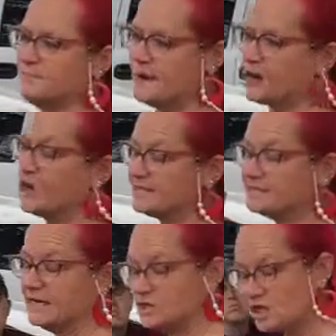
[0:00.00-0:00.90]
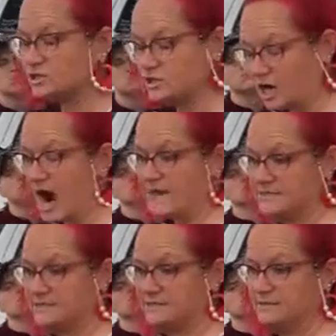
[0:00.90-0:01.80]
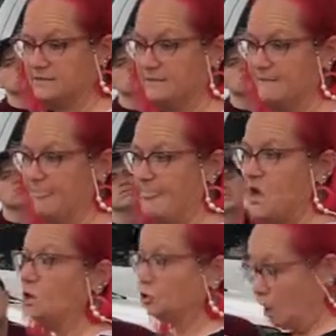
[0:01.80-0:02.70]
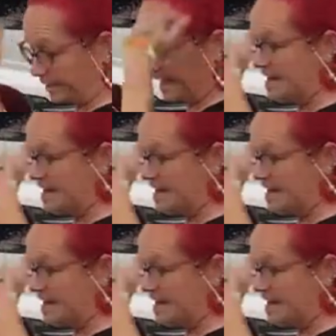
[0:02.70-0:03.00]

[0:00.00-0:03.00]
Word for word: the mirror and see Jesus Christ. Look